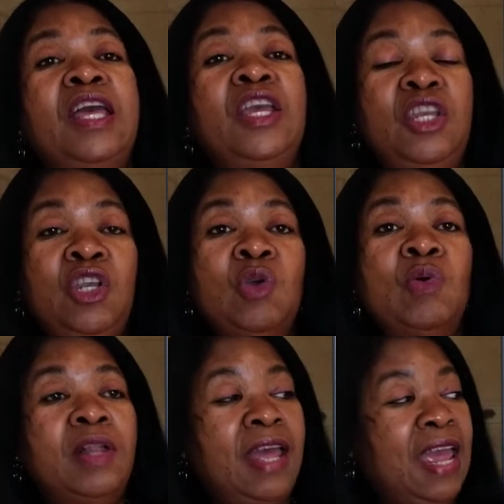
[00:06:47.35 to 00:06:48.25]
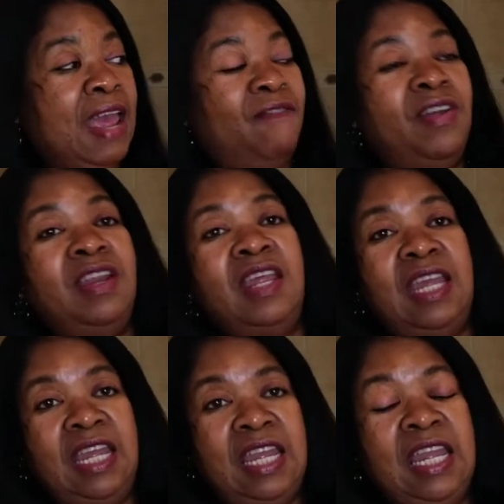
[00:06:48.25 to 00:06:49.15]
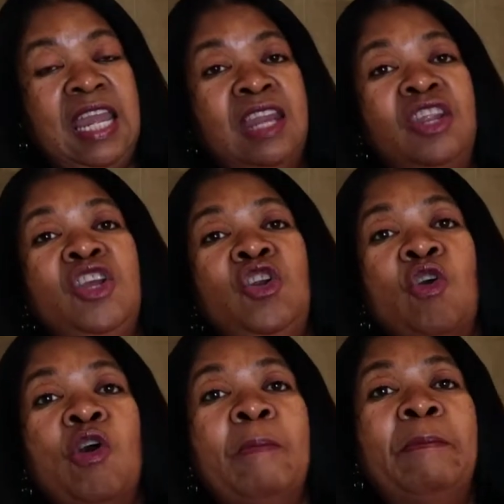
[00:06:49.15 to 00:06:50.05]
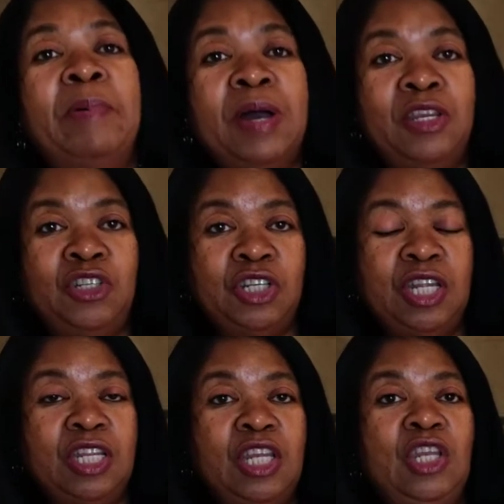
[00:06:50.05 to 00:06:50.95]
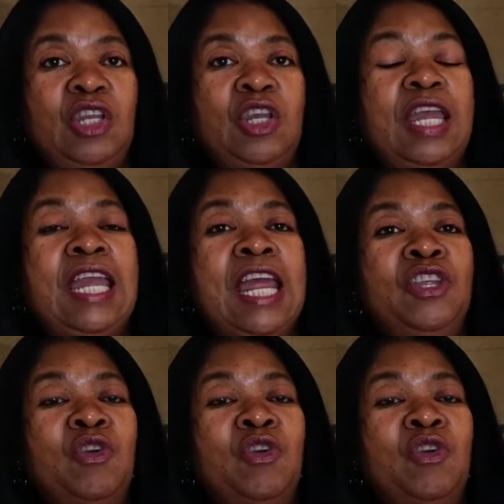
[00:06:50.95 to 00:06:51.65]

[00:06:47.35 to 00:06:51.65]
You will have it in your budget. In